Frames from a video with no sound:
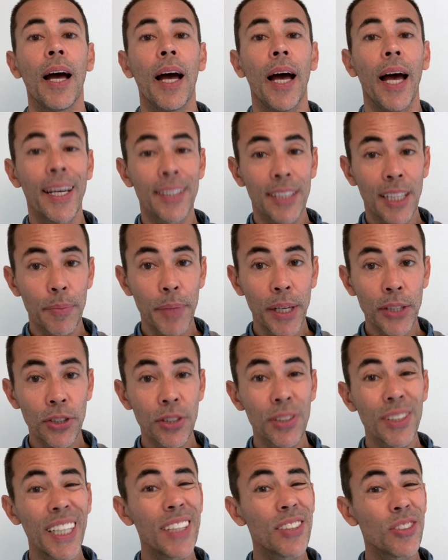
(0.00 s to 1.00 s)
As I
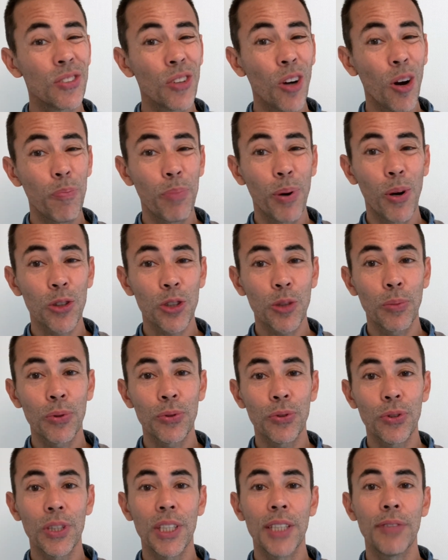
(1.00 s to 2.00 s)
mentioned, it's not possible
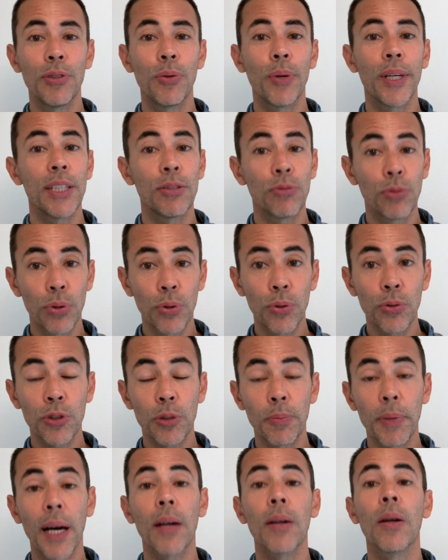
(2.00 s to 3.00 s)
to give you any rules
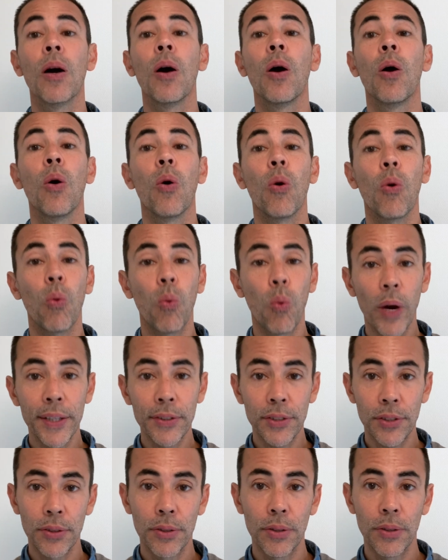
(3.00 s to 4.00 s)
about when
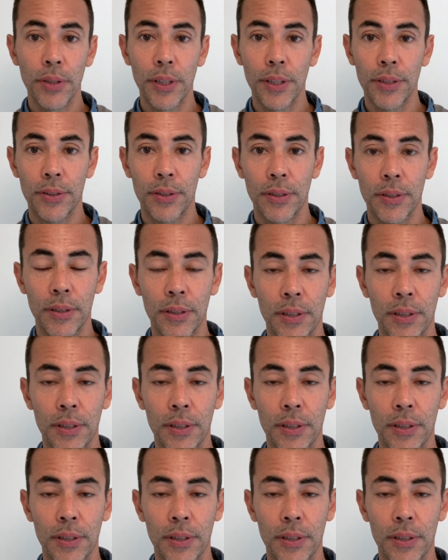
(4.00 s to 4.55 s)
to do this.